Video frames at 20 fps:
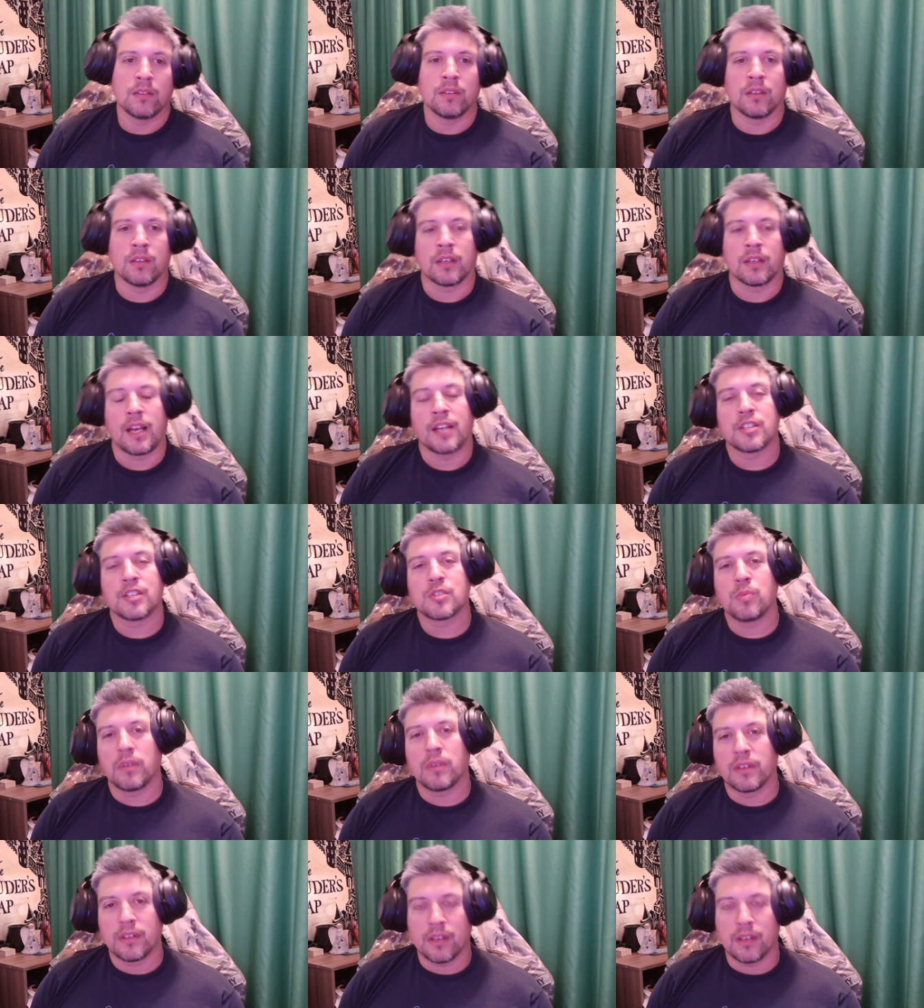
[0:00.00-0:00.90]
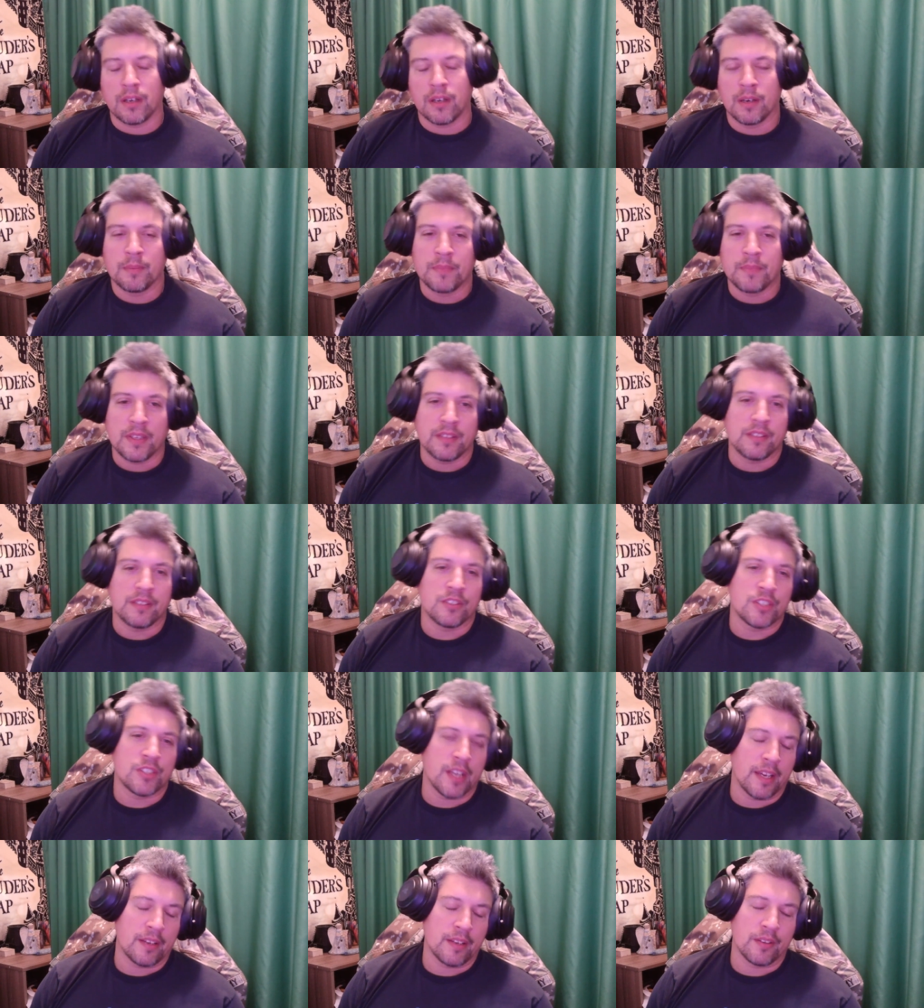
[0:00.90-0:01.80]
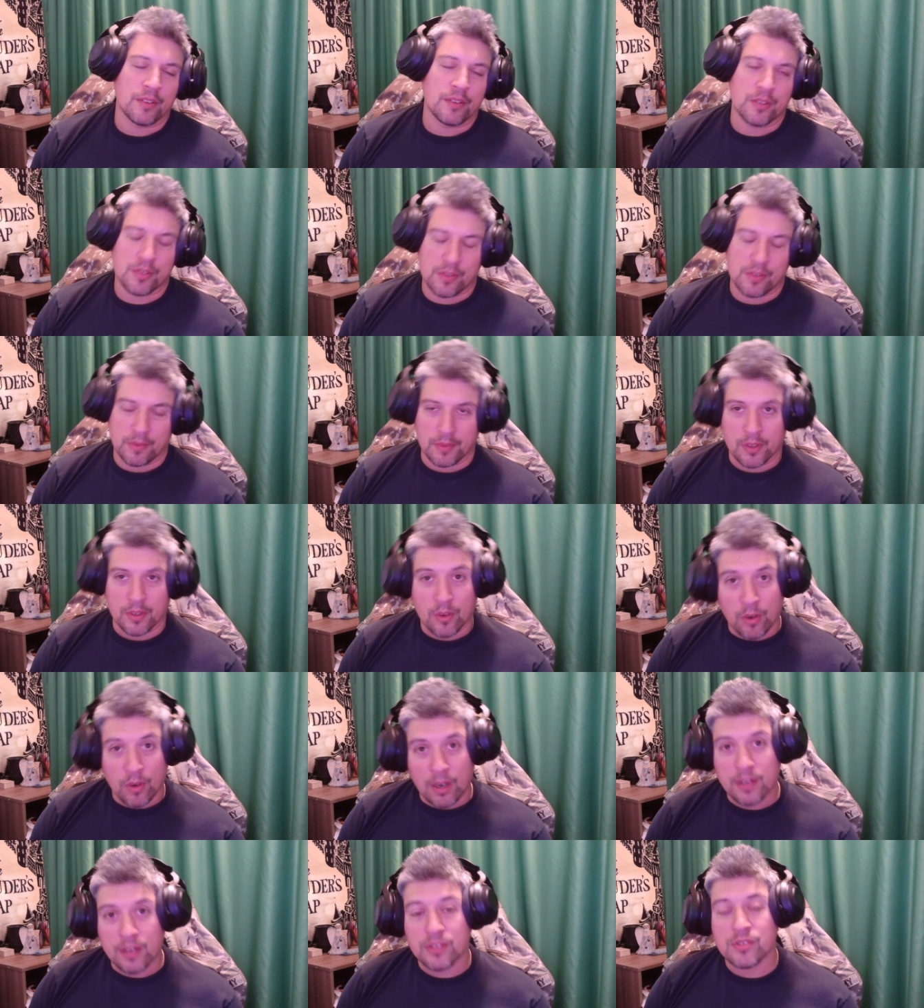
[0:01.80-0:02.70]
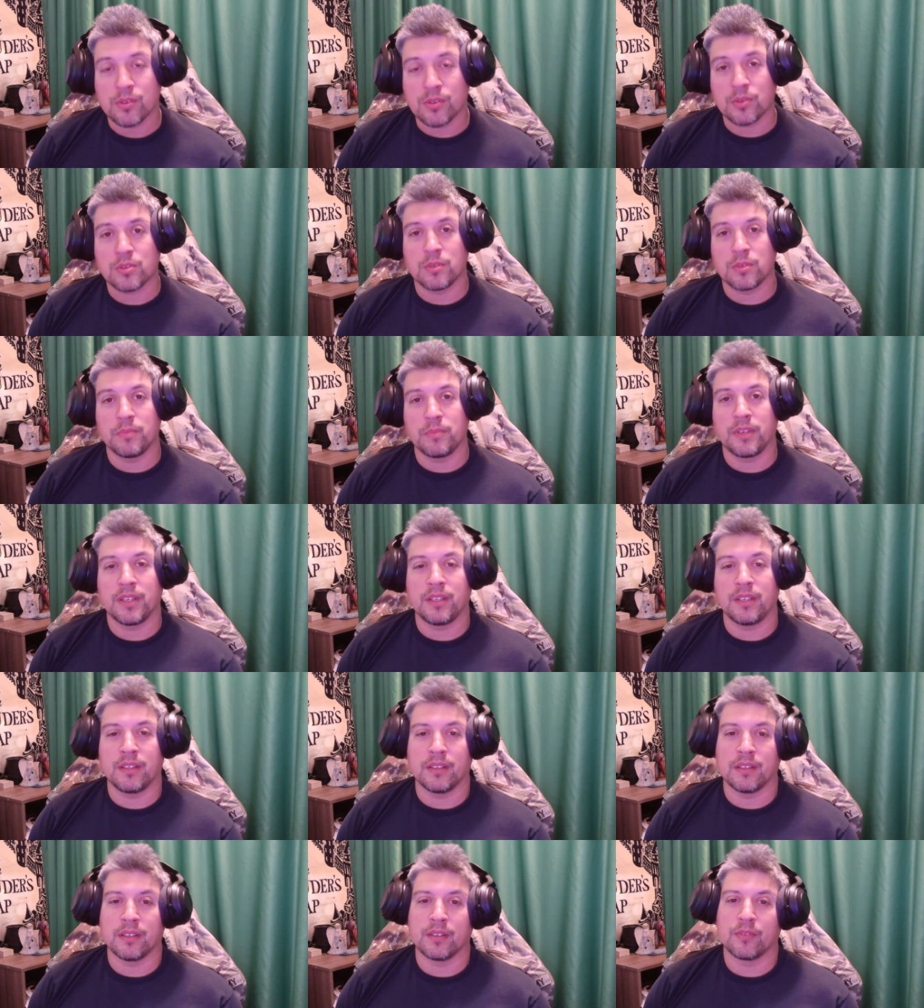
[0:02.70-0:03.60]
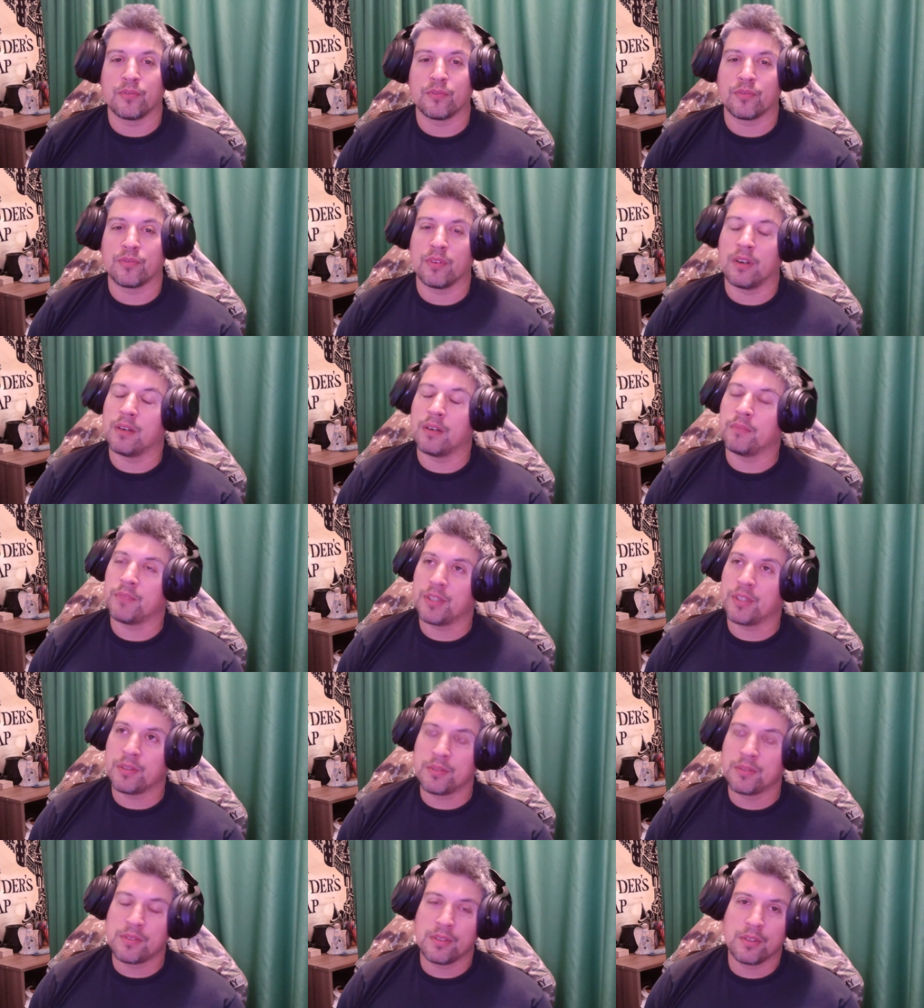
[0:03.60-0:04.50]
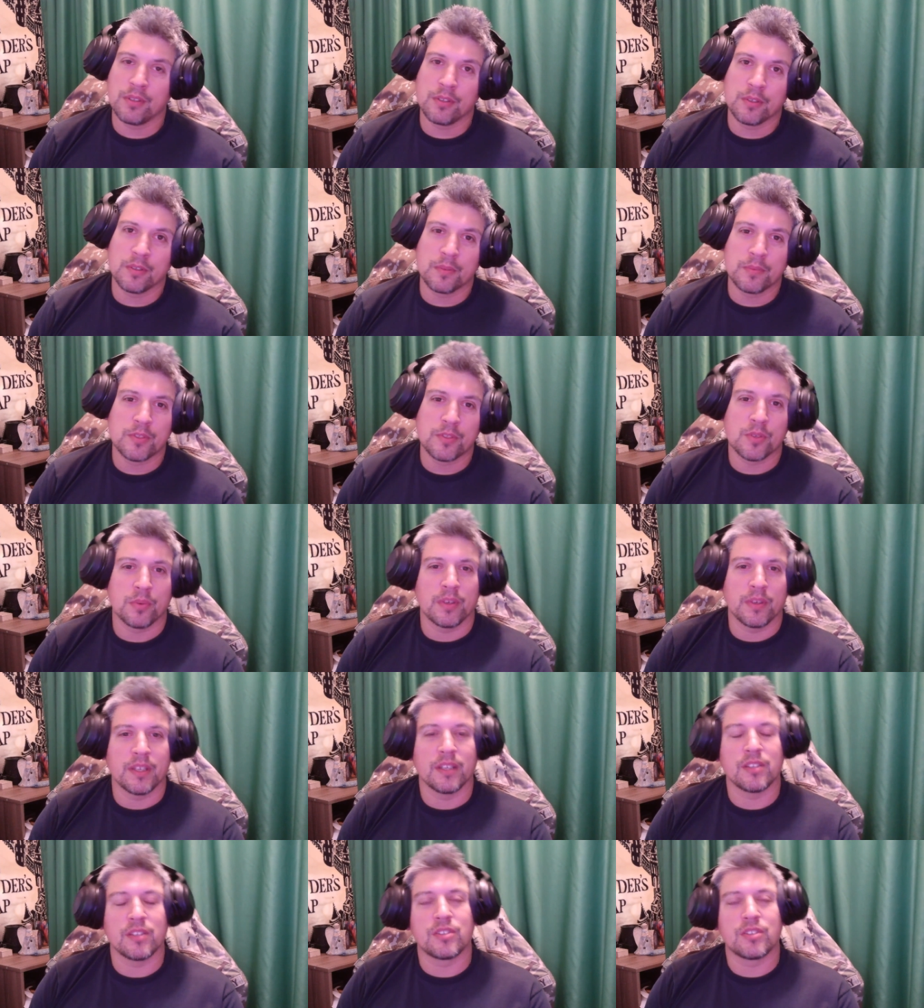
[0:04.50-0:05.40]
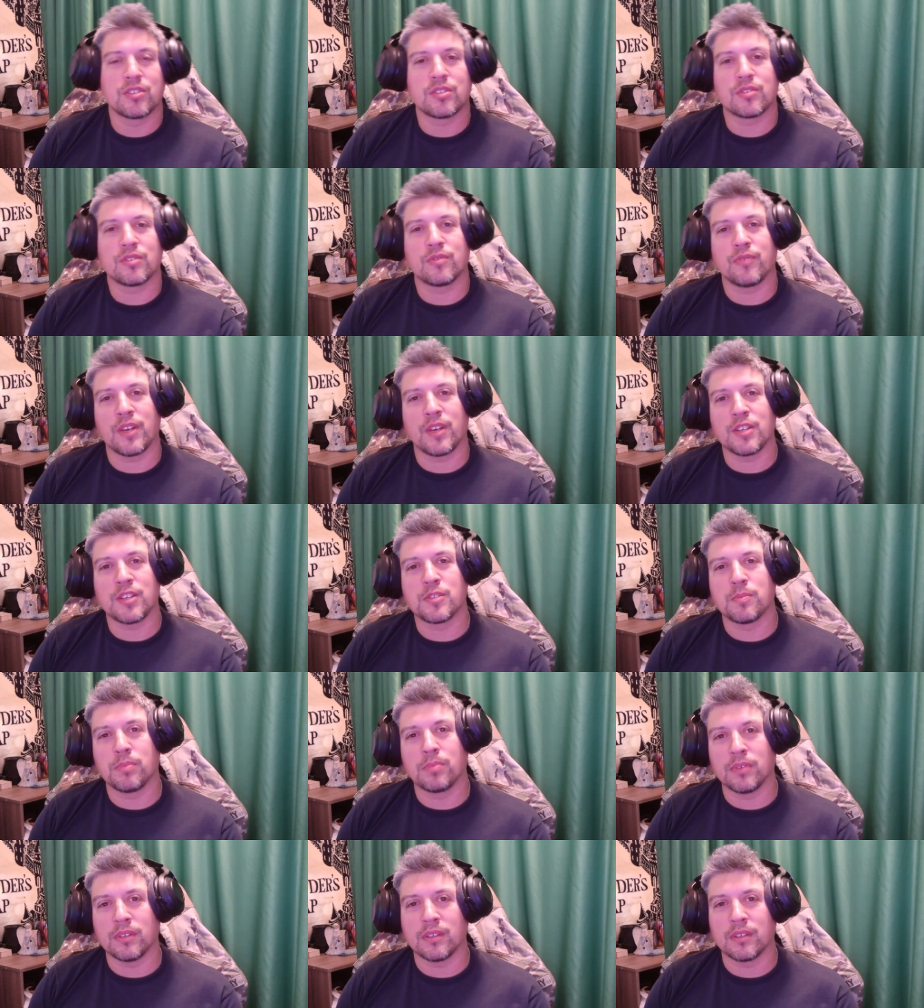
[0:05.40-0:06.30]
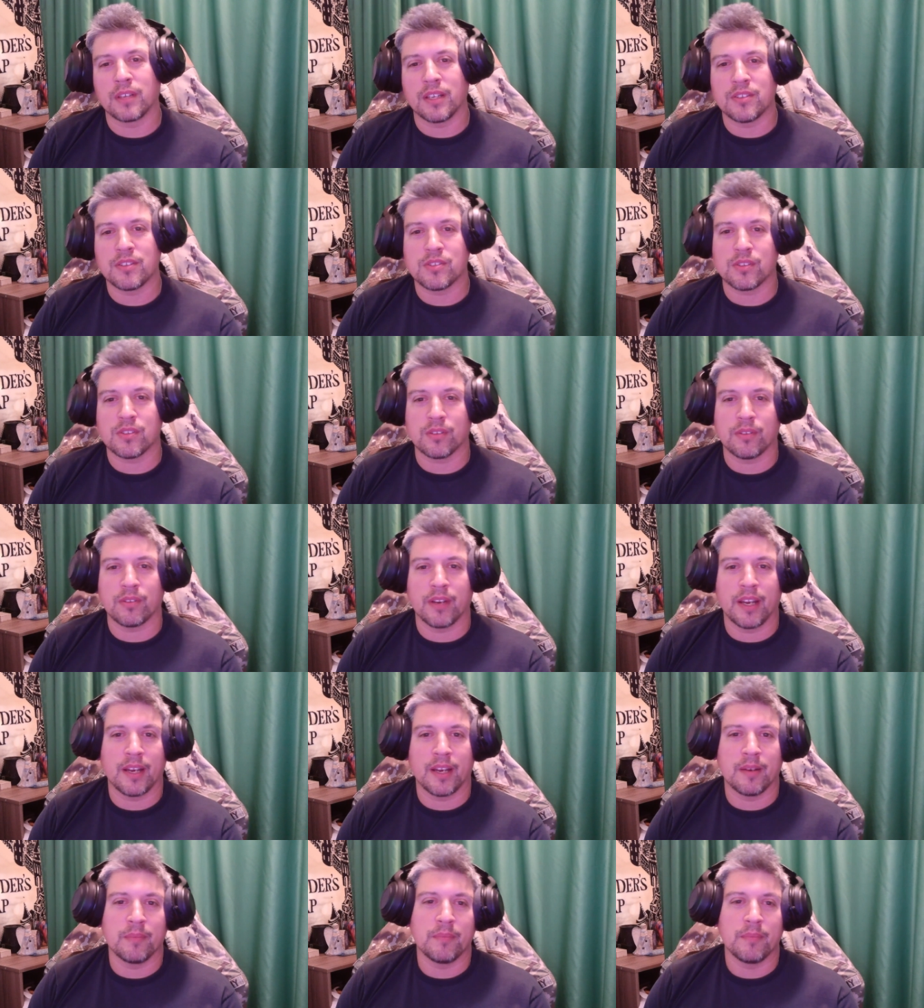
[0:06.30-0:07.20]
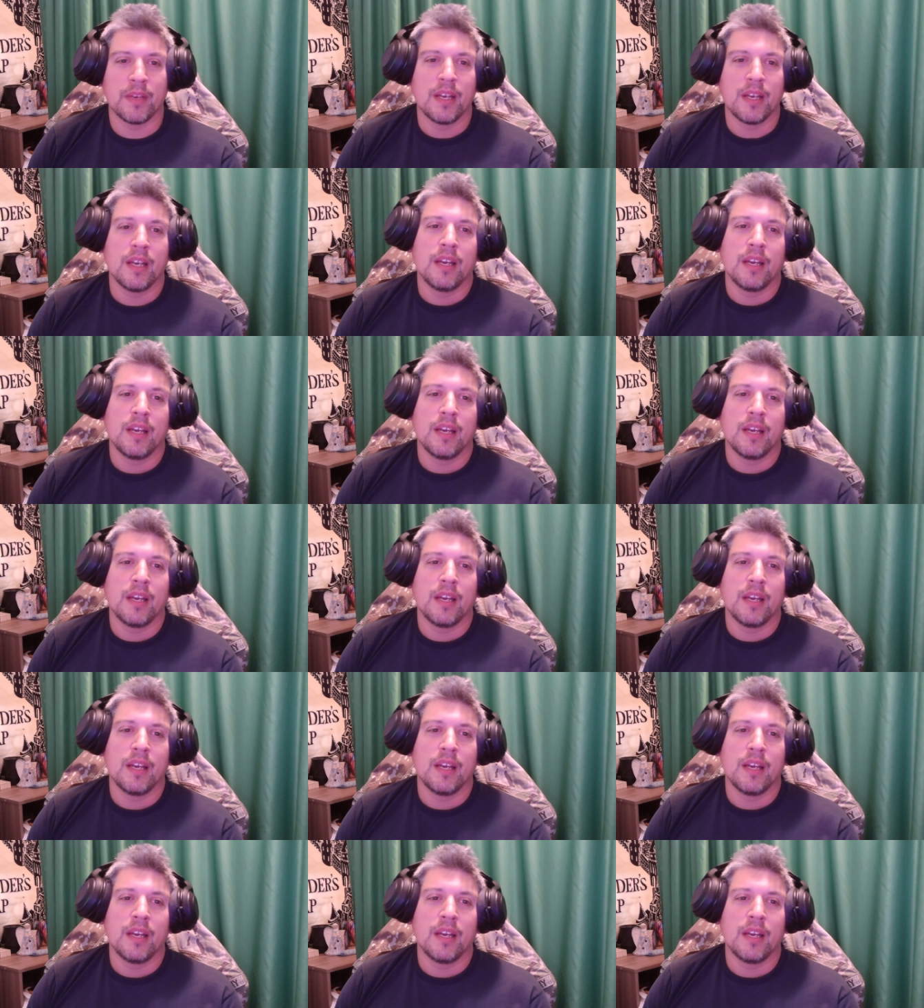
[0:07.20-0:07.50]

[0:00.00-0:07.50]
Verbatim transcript: Look, I just wanted to update the channels across social media from YouTube, Twitch, Facebook, Instagram,